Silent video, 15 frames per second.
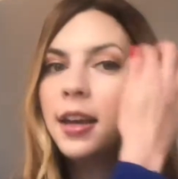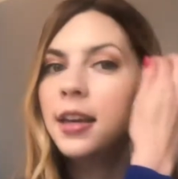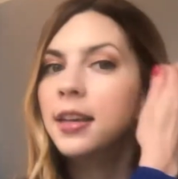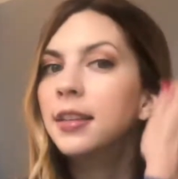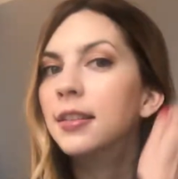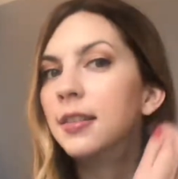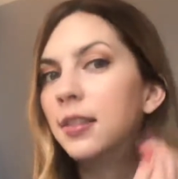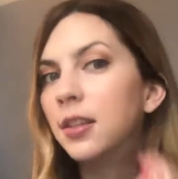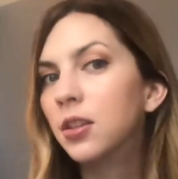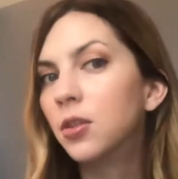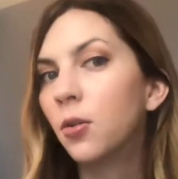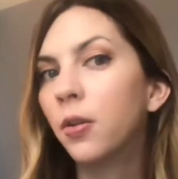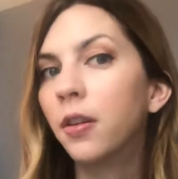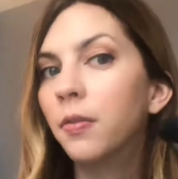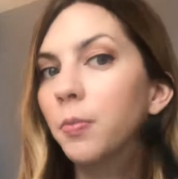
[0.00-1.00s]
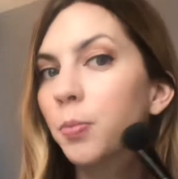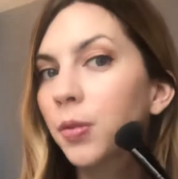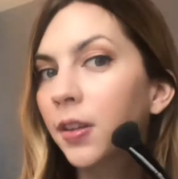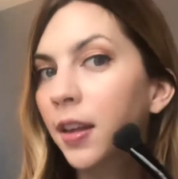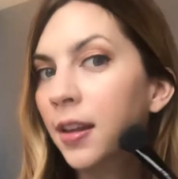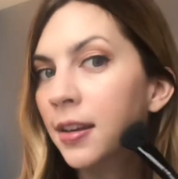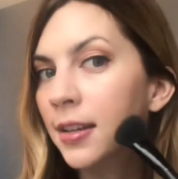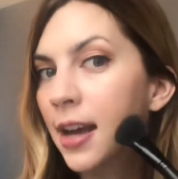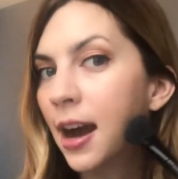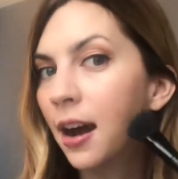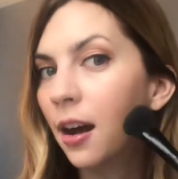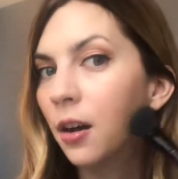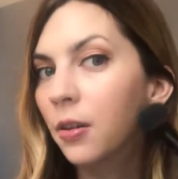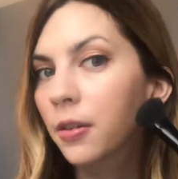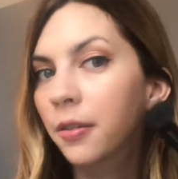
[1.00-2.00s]
is to sort of blend
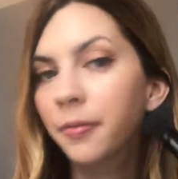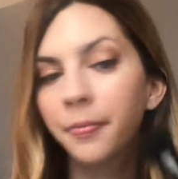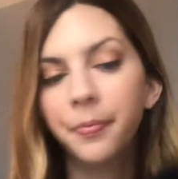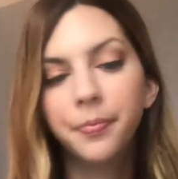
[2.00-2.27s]
out